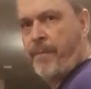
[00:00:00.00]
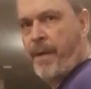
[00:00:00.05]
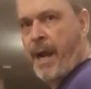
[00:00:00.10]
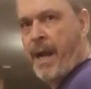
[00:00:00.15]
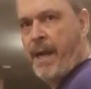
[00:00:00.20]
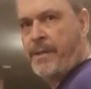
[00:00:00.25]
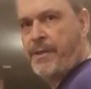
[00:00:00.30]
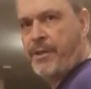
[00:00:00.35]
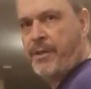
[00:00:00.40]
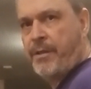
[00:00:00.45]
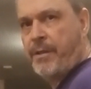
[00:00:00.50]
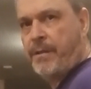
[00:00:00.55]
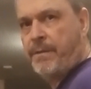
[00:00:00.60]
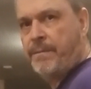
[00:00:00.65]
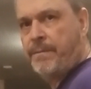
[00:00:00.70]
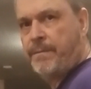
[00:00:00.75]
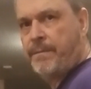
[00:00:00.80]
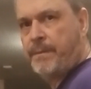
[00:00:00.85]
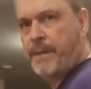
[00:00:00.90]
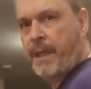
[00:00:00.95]
faster.
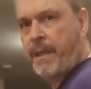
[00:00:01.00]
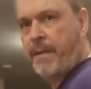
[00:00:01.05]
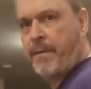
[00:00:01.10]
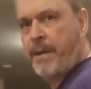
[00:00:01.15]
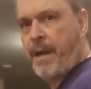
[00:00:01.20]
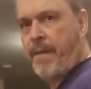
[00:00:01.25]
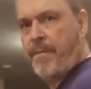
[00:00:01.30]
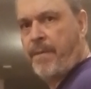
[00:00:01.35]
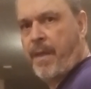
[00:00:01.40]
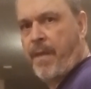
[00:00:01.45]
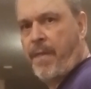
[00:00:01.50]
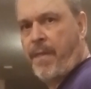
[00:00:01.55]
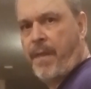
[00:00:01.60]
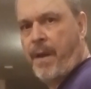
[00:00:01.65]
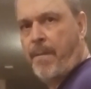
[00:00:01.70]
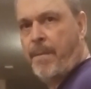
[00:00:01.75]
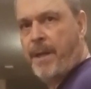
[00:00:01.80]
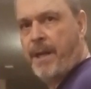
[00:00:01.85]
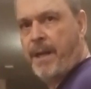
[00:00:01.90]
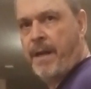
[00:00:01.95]
I don't have to
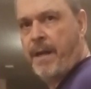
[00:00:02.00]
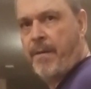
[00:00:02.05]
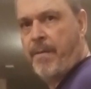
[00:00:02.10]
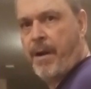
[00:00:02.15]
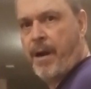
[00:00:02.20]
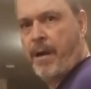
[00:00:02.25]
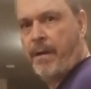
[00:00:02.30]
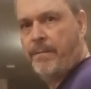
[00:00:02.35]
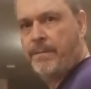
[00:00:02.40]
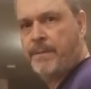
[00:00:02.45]
thumb it anywhere.